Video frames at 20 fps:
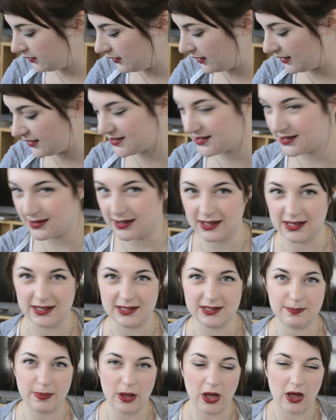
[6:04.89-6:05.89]

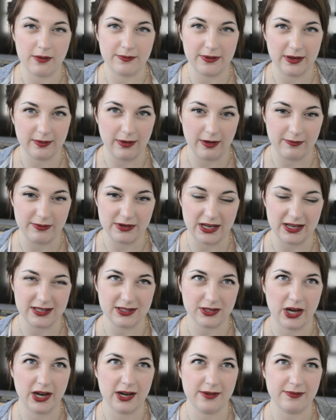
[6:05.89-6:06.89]
It's perfect for every day. It's
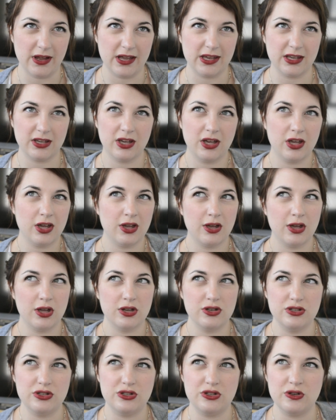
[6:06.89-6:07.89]
kind of like
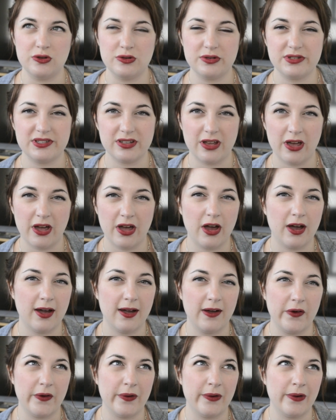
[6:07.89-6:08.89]
Douce
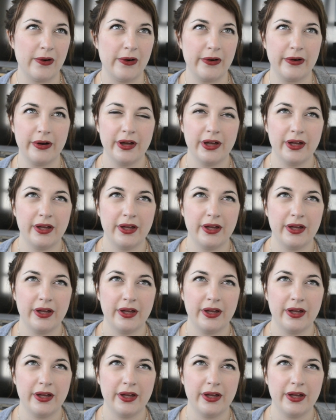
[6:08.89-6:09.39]
or